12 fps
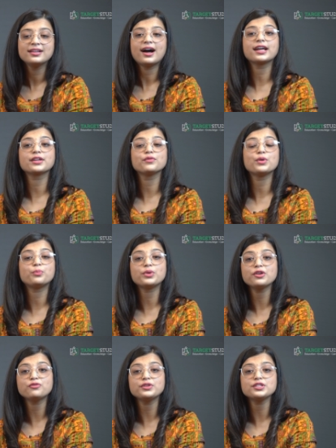are given
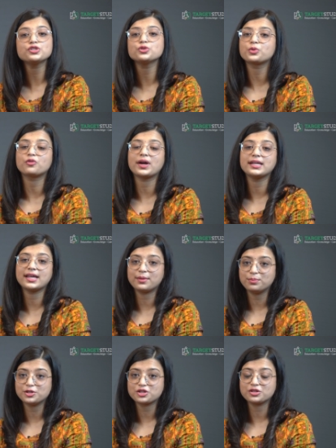preference to provide
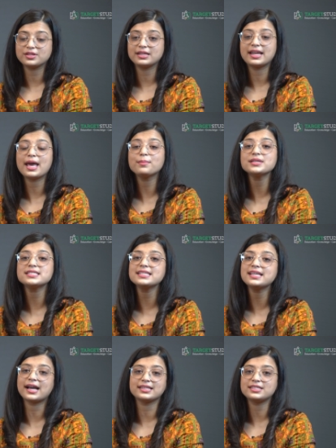admission in
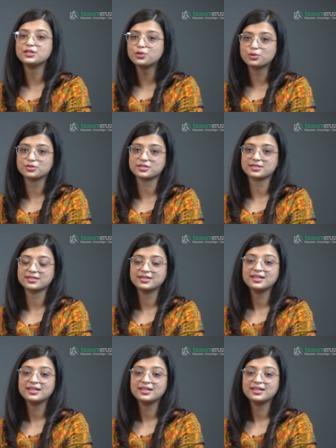MSc IT course.